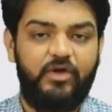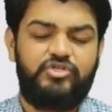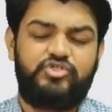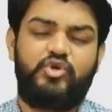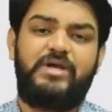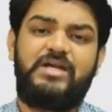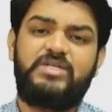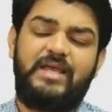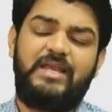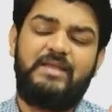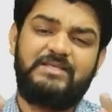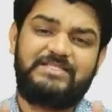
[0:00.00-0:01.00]
So it is
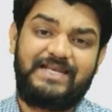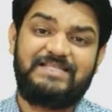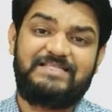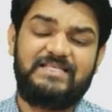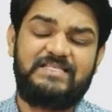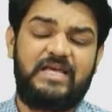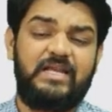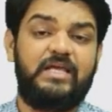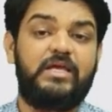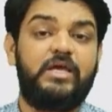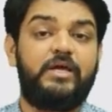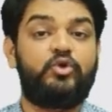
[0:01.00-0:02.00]
very much
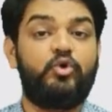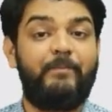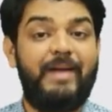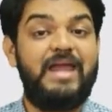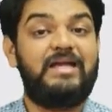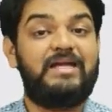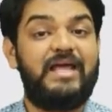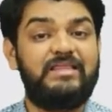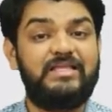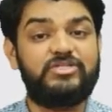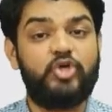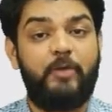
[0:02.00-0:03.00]
necessary to maintain
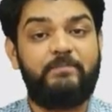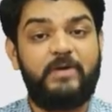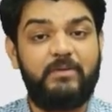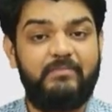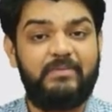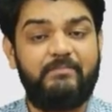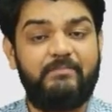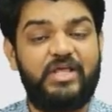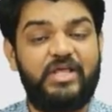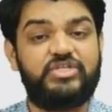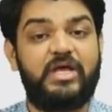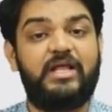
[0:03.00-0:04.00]
this optimum
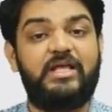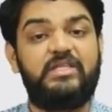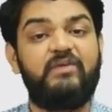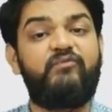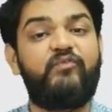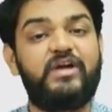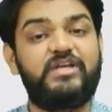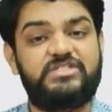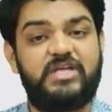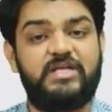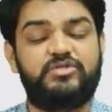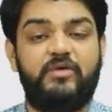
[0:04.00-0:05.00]
temperature in the first stage,